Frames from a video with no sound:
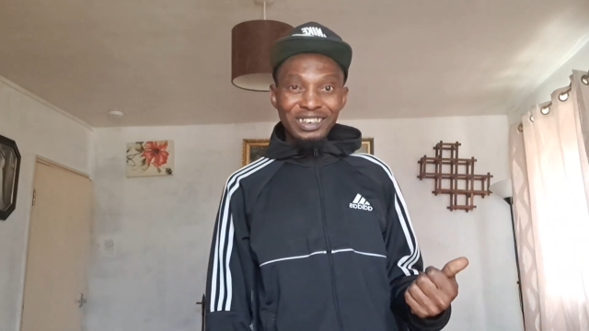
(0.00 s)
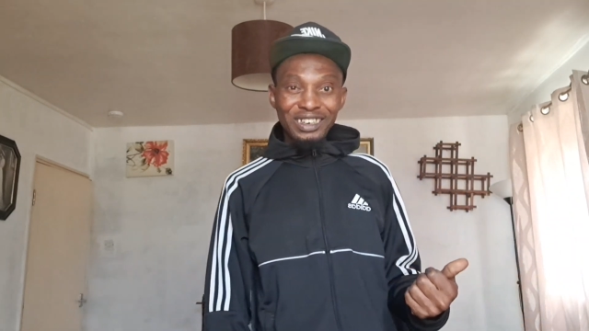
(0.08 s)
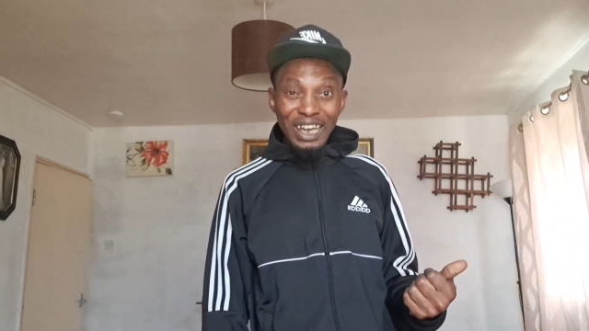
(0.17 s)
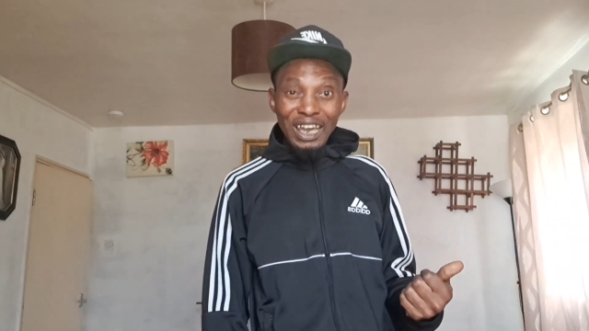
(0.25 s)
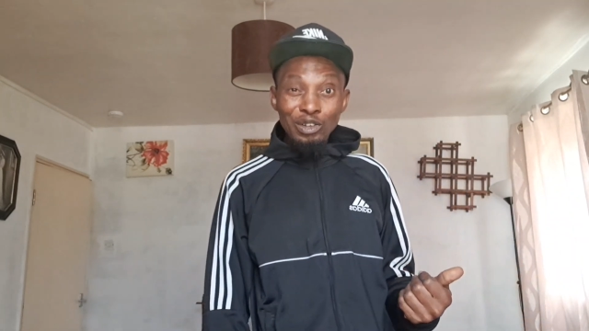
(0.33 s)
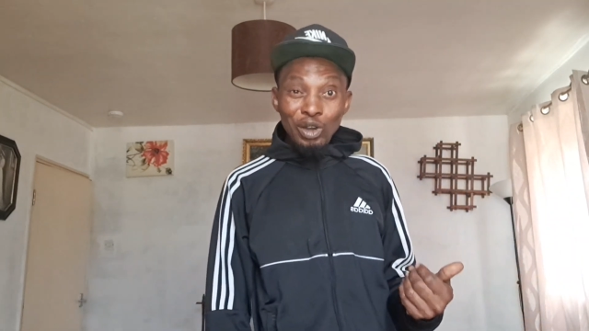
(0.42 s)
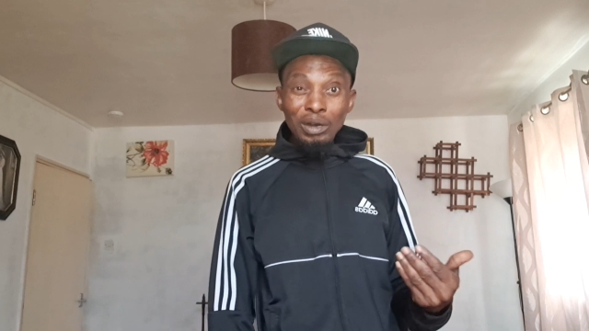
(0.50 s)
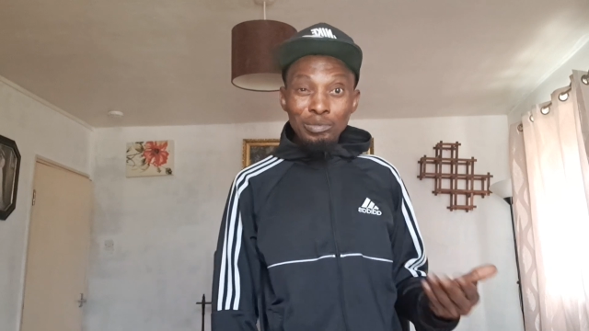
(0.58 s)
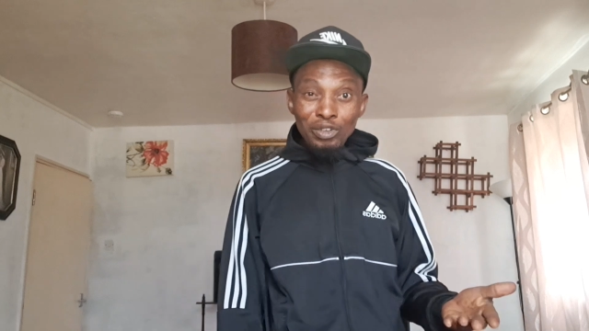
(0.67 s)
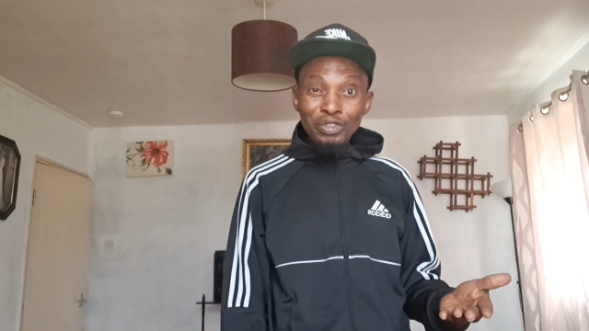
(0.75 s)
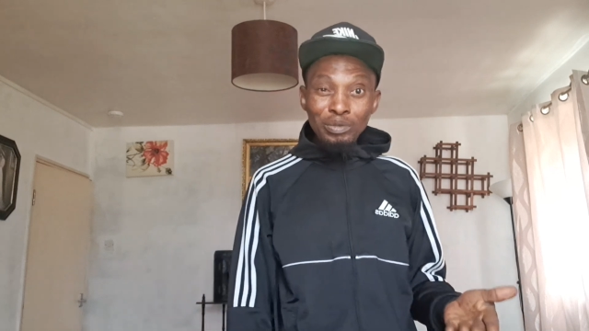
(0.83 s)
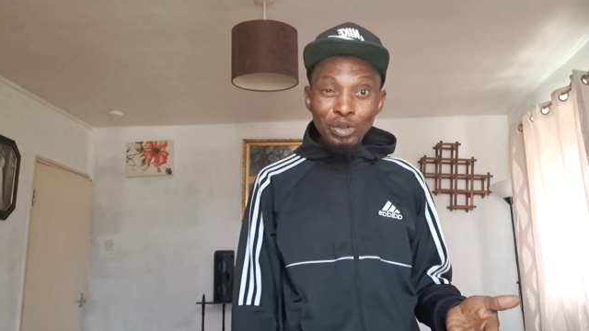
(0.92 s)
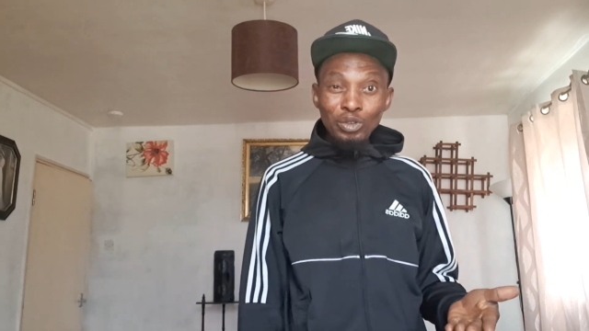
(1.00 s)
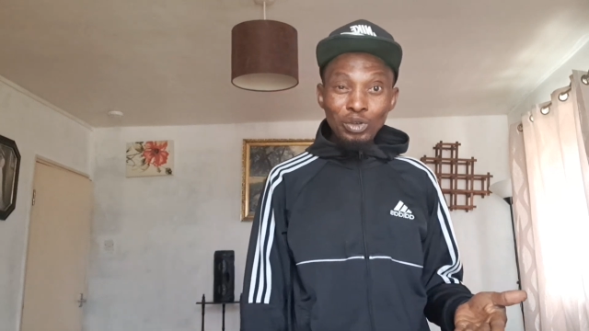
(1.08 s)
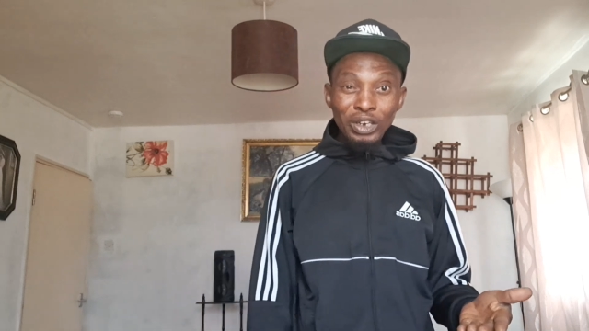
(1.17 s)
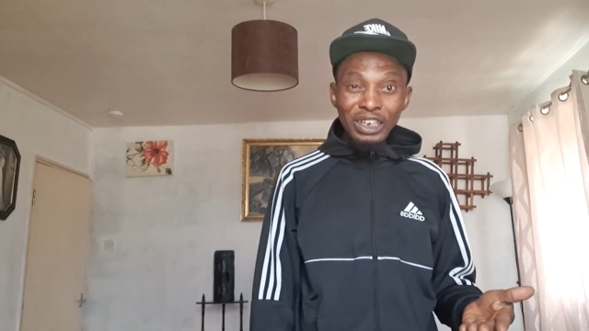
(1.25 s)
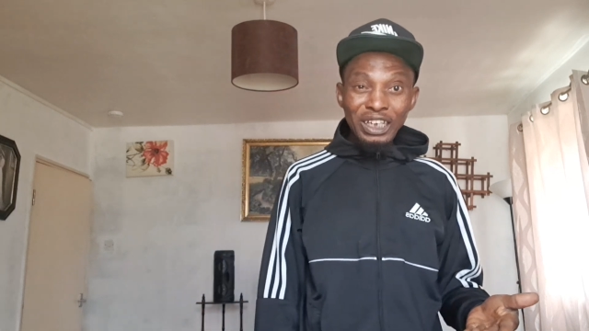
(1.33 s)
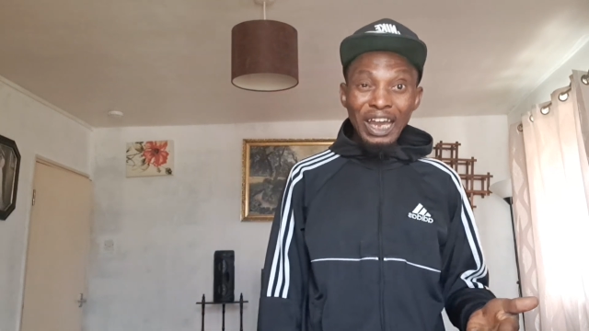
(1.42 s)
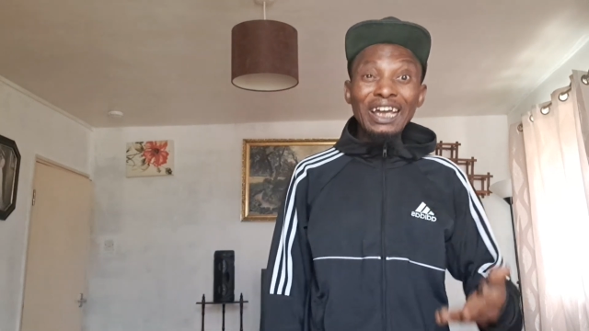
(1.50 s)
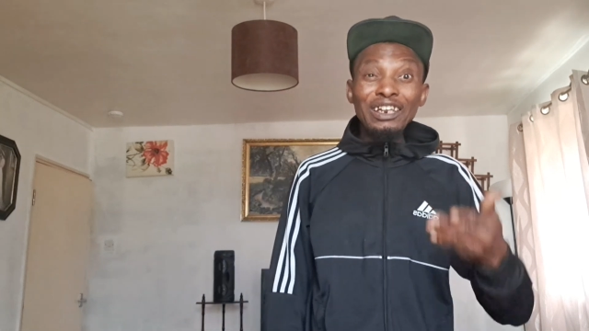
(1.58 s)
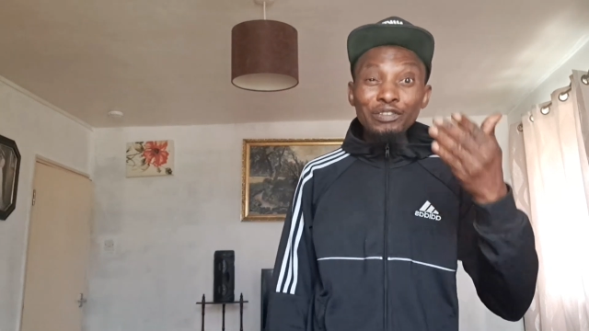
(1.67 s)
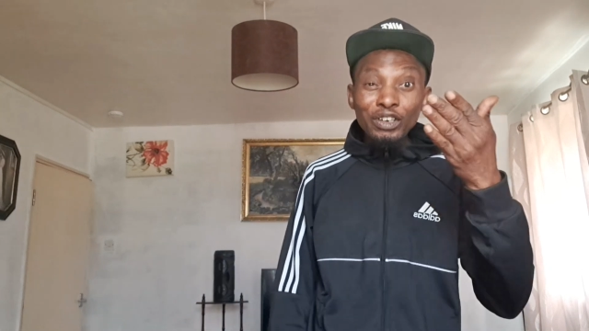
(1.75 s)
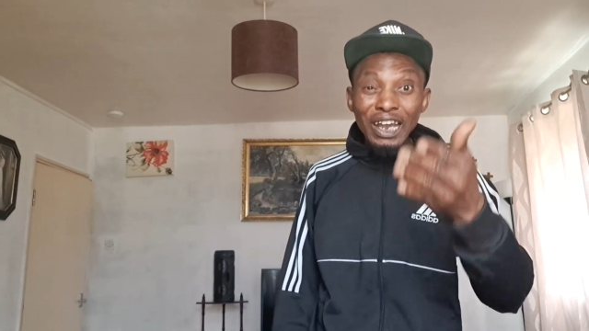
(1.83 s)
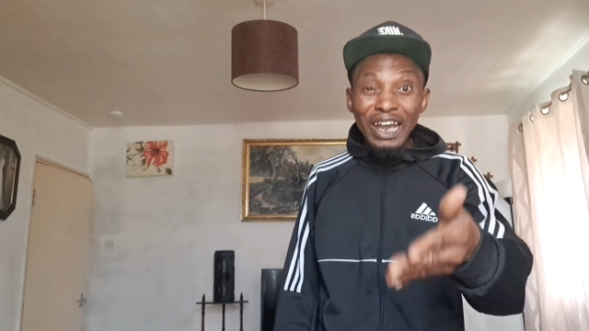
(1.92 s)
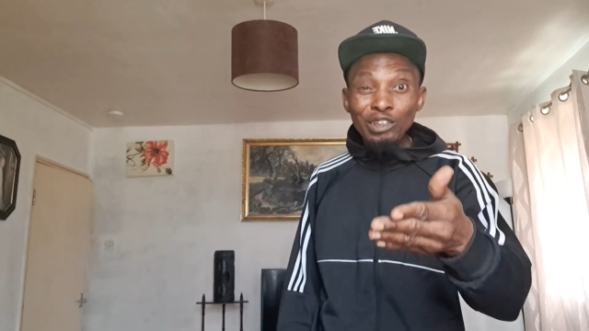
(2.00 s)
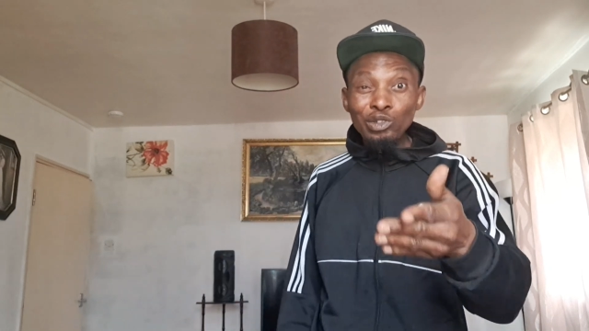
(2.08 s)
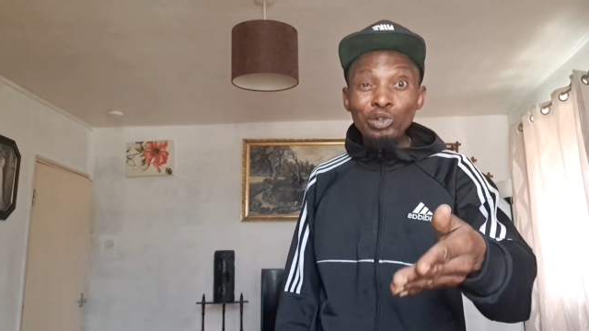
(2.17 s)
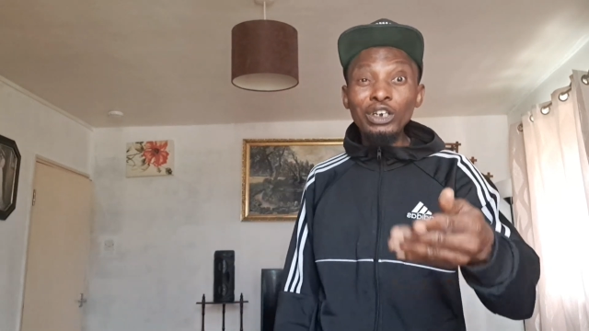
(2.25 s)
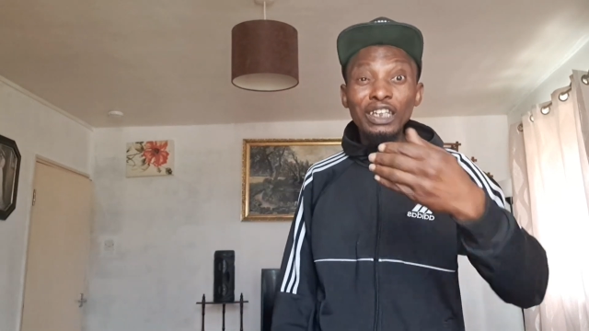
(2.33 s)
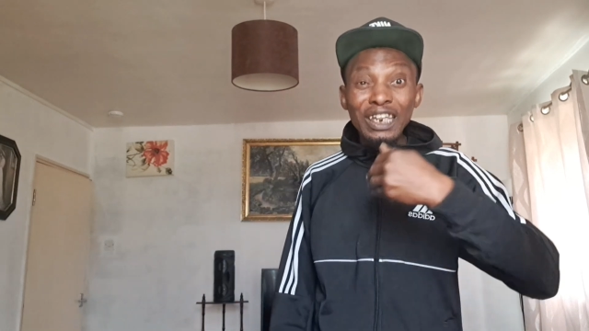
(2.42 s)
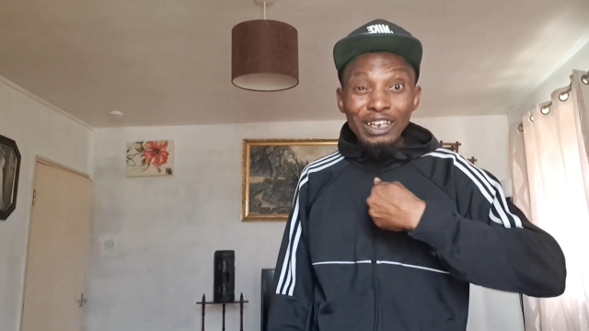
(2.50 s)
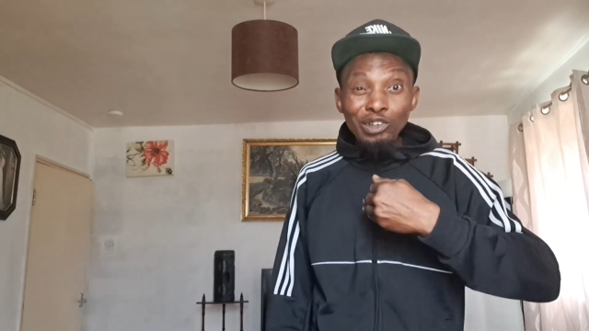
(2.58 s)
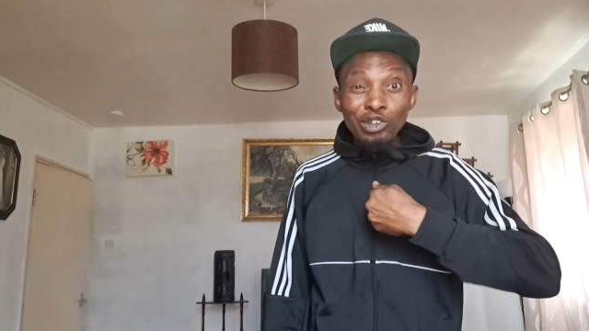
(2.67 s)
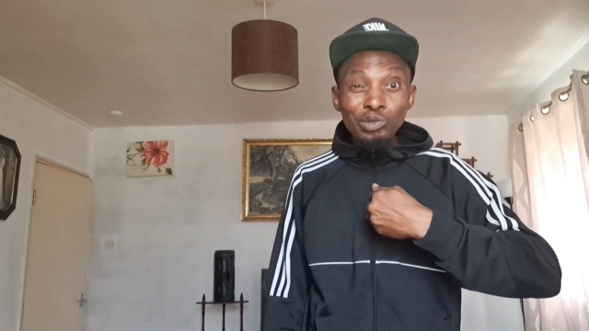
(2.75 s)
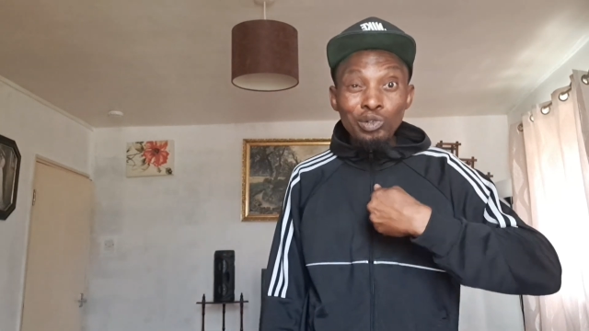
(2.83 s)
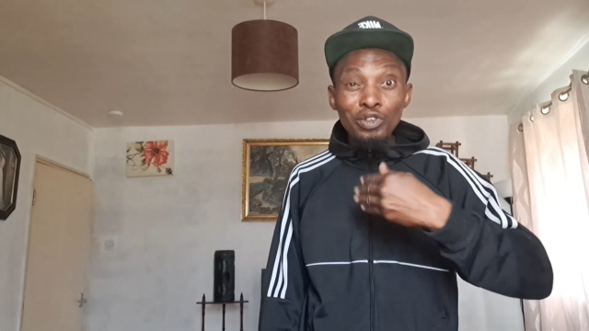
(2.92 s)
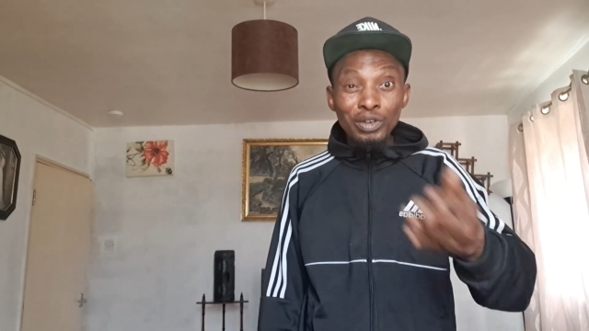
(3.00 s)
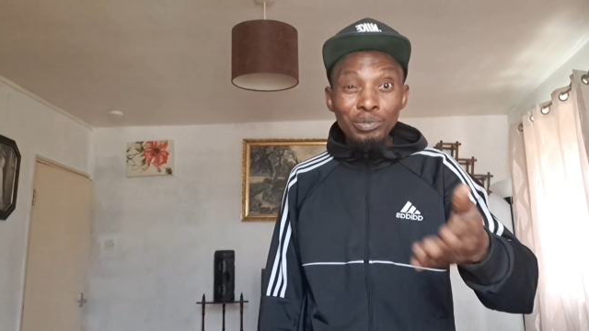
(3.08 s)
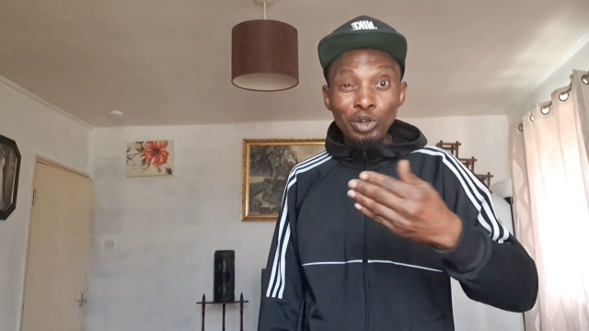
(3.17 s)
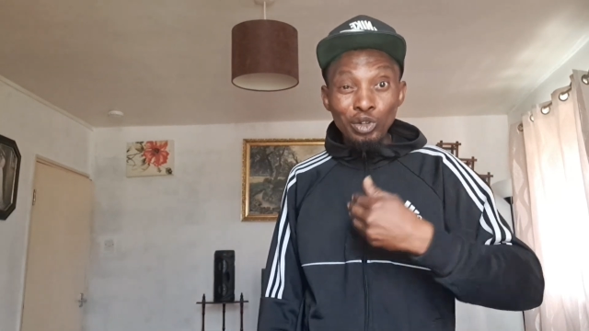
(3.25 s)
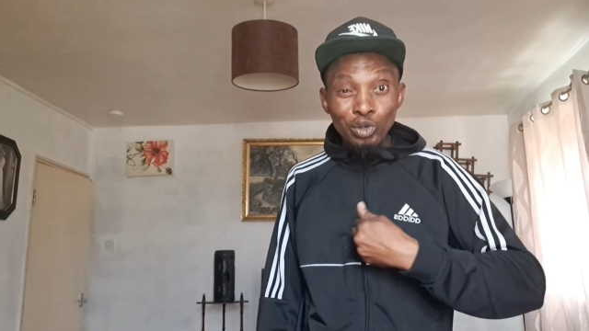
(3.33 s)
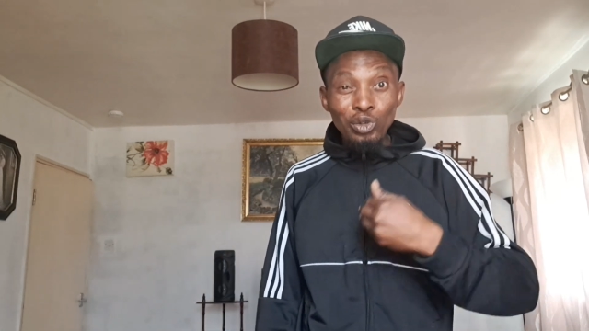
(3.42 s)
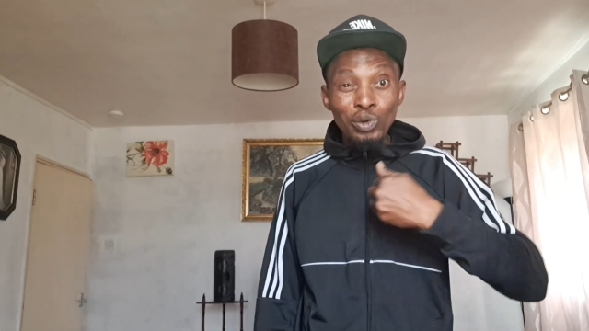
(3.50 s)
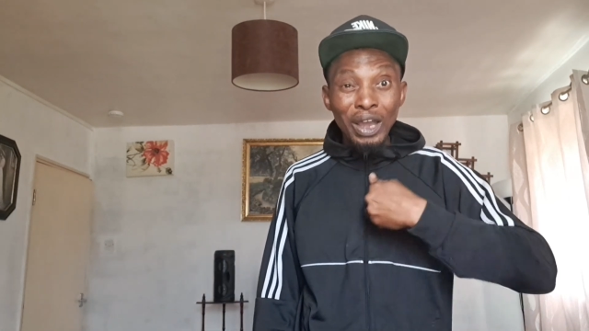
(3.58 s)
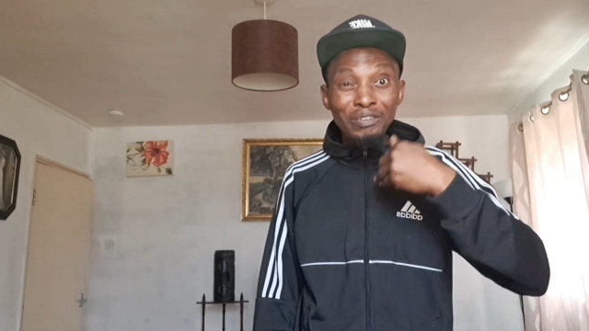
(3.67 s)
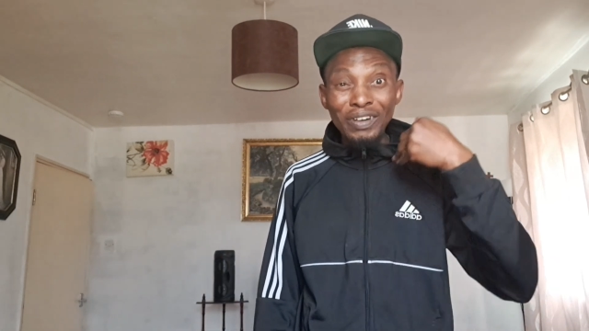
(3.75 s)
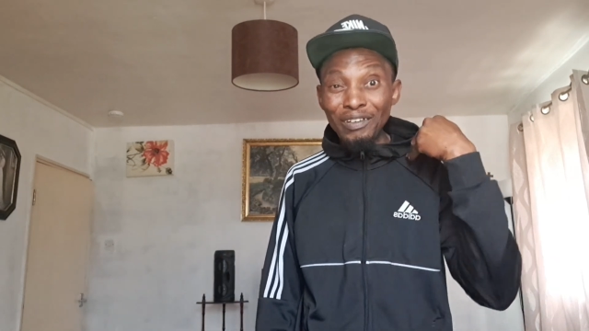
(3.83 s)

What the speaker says: Yeah, you can move him to do it. And if he can't do it, let us move him to do it.